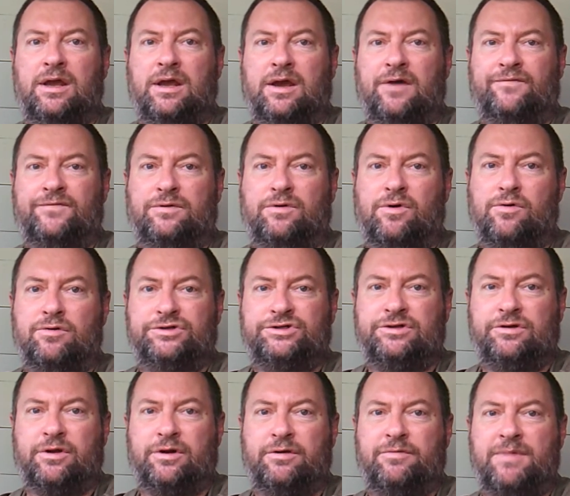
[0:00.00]
Of course,
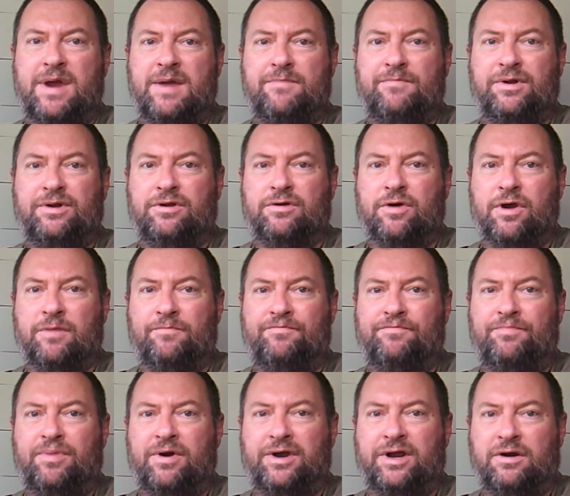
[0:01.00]
you've got to remember you've got to
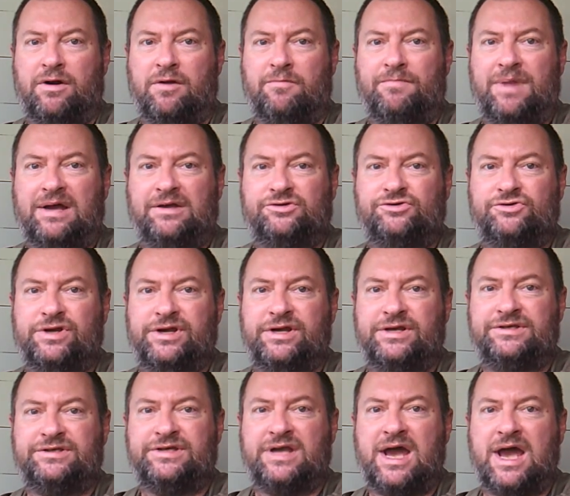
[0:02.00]
buy your own
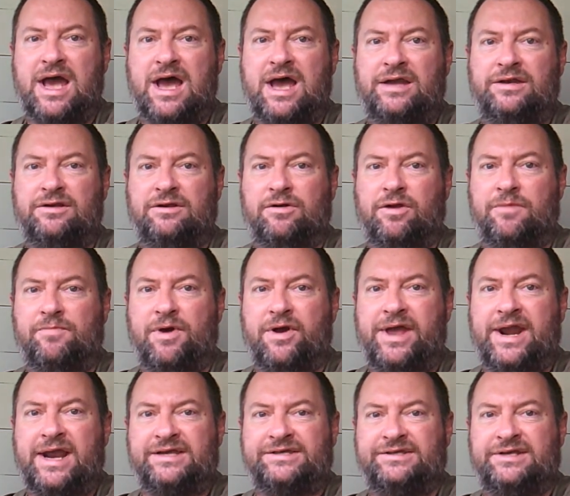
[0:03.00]
batteries and you've got to buy
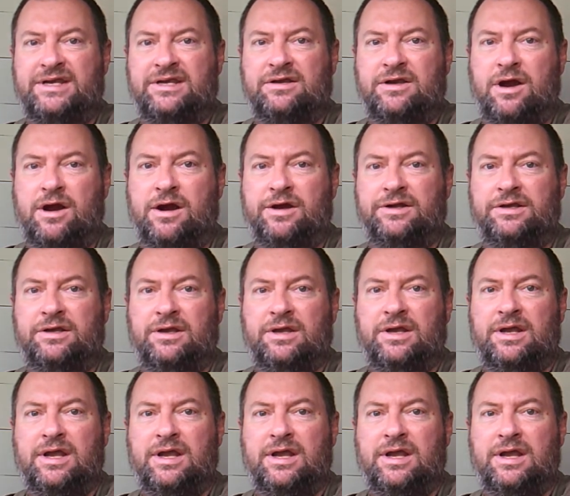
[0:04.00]
an SD card.